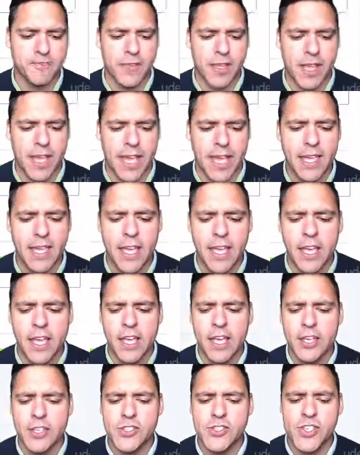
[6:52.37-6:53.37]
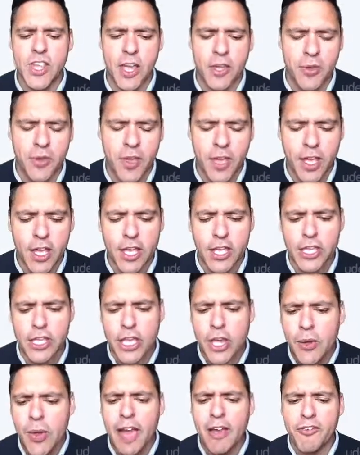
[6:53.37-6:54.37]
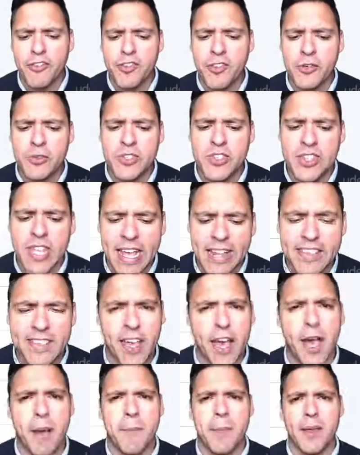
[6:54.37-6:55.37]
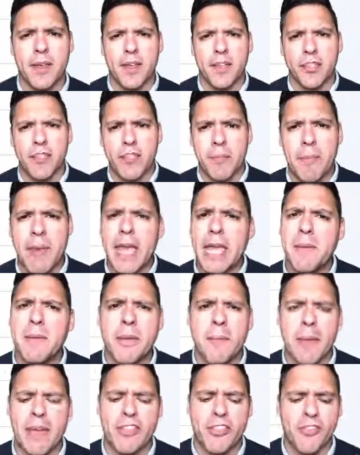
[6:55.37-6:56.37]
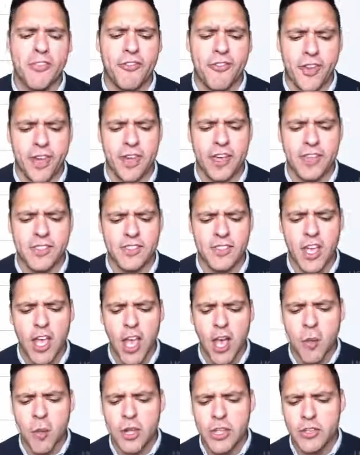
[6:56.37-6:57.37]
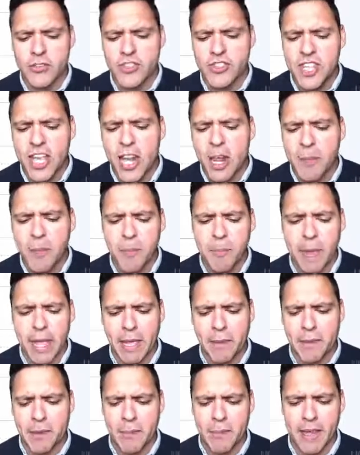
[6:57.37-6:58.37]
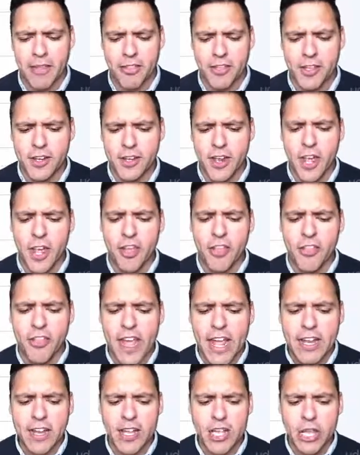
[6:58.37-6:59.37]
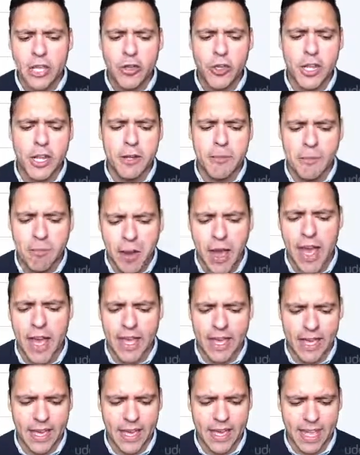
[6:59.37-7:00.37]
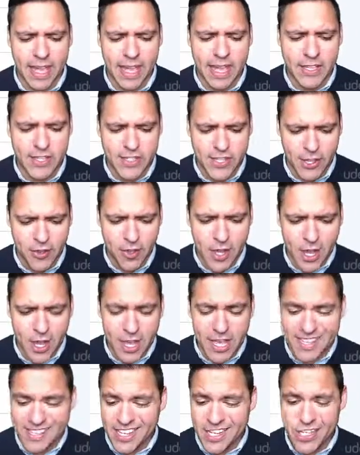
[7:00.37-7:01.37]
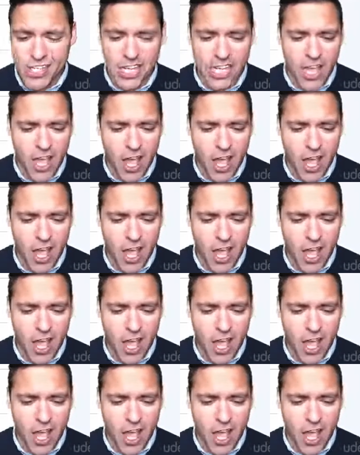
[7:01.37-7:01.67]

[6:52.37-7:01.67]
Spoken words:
Okay, so you have to set up the payment method first. And when you set up the payment method, then you can buy. Okay, so essentially